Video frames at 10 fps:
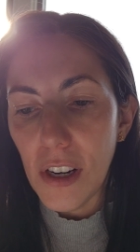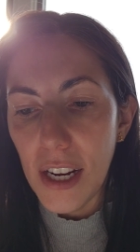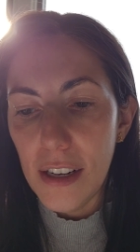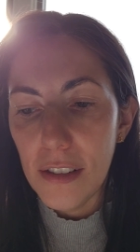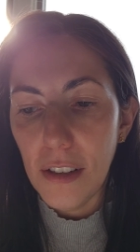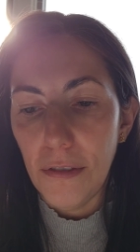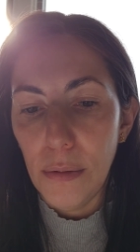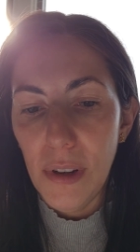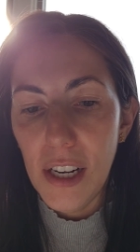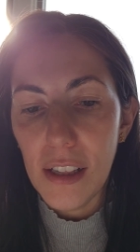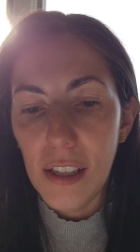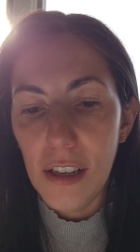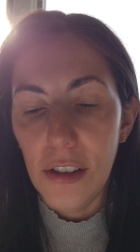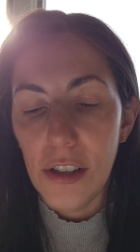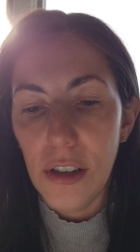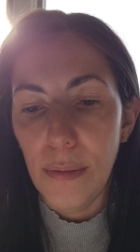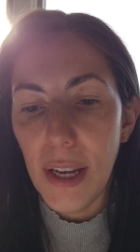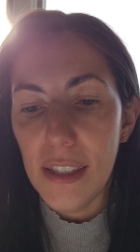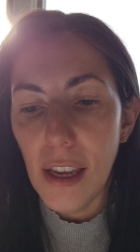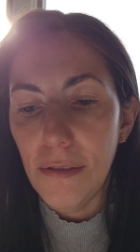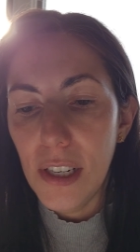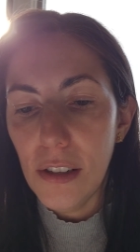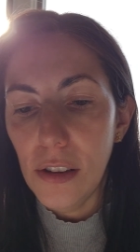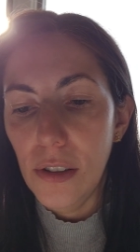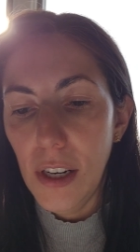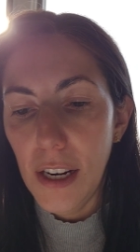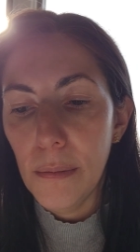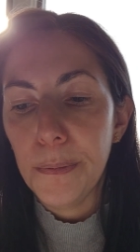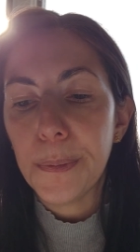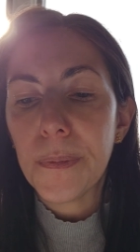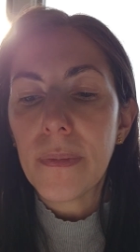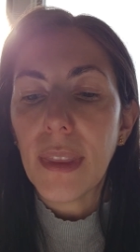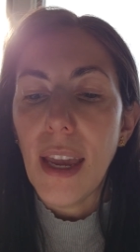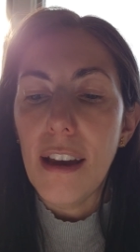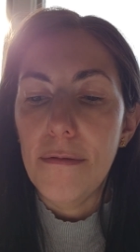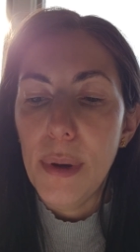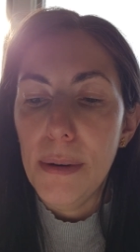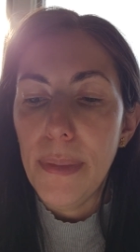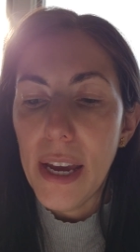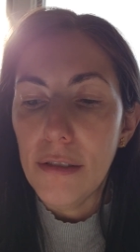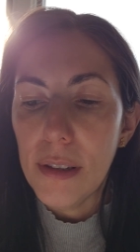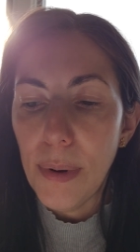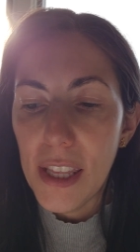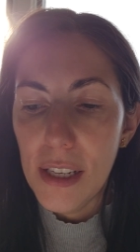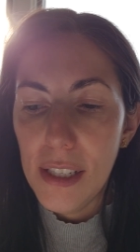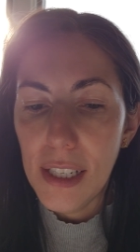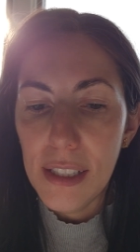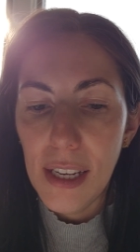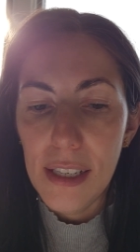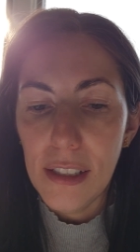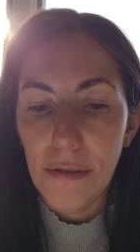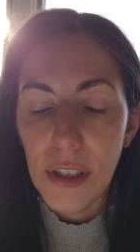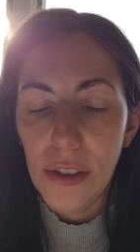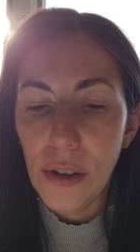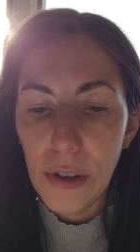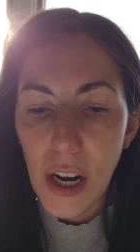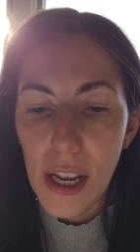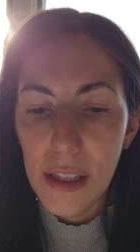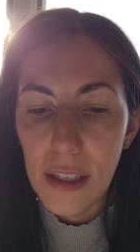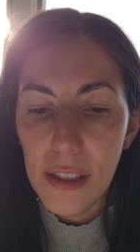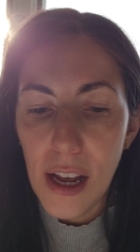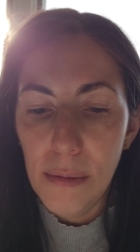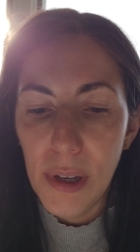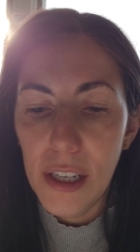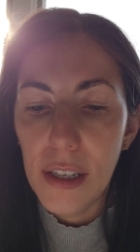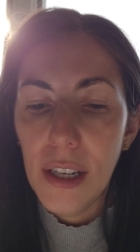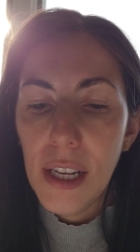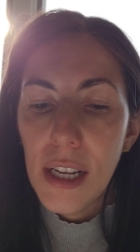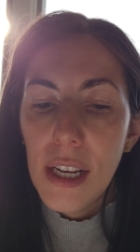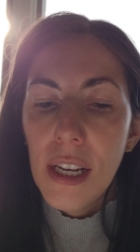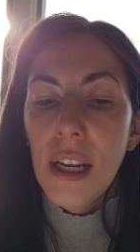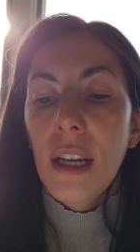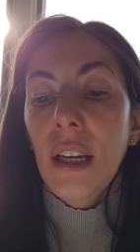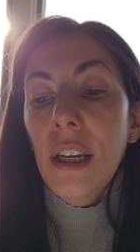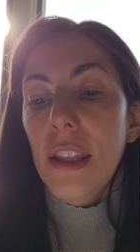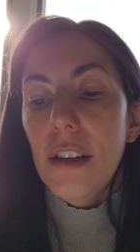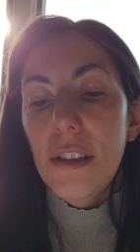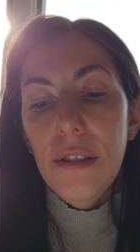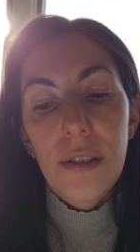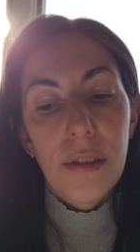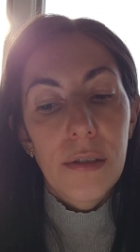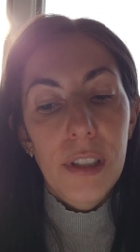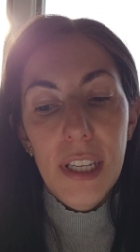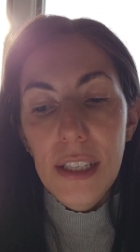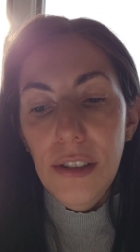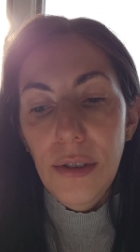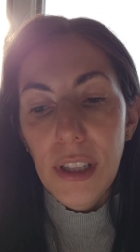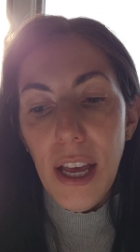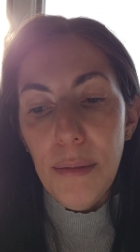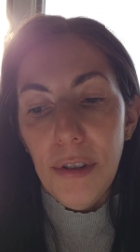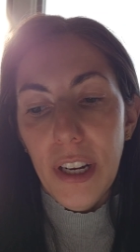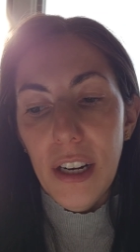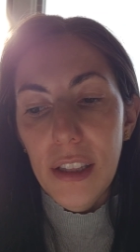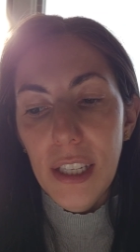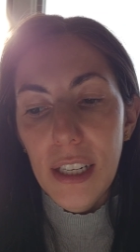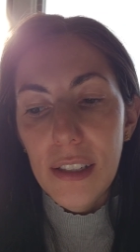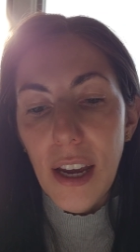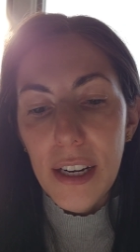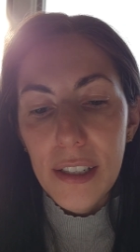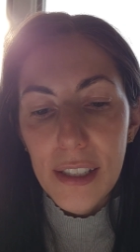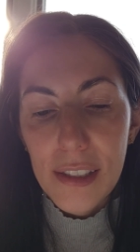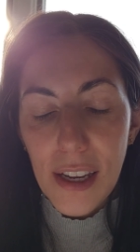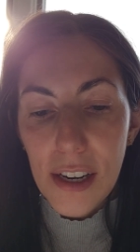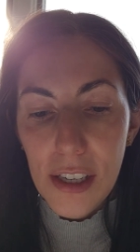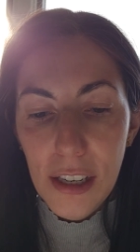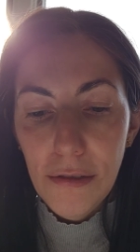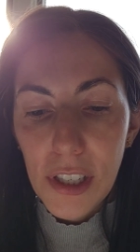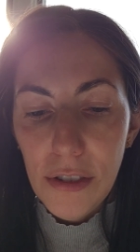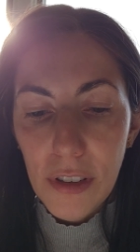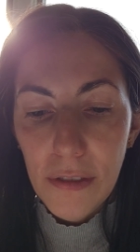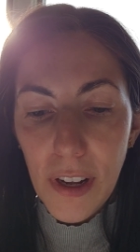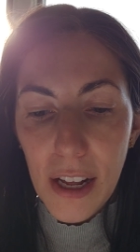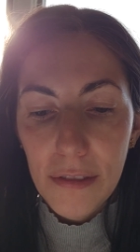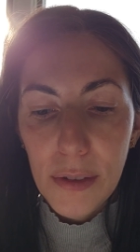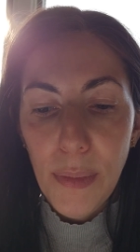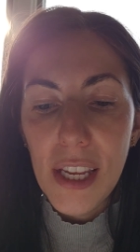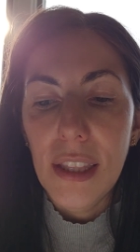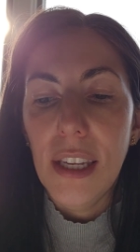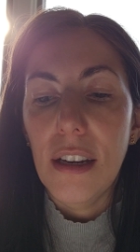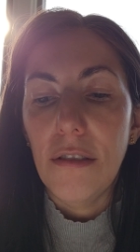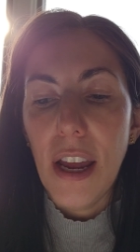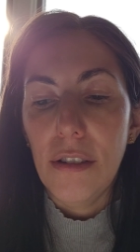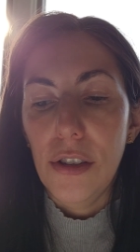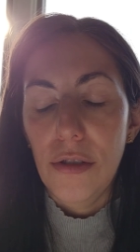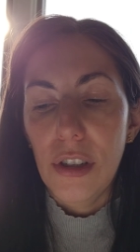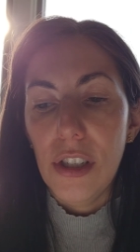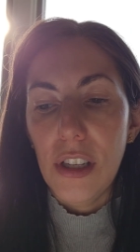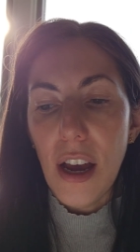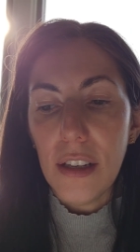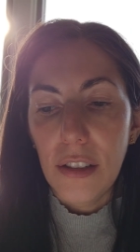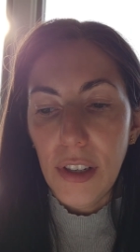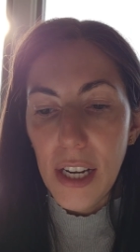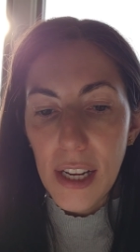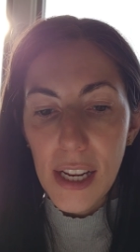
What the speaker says: writers of rabbinic literature, myself included, have been bound by the dictates of the Torah and the Talmud." There is no need to elaborate on the entire discussion, which revolved mainly around Jewish doctrine.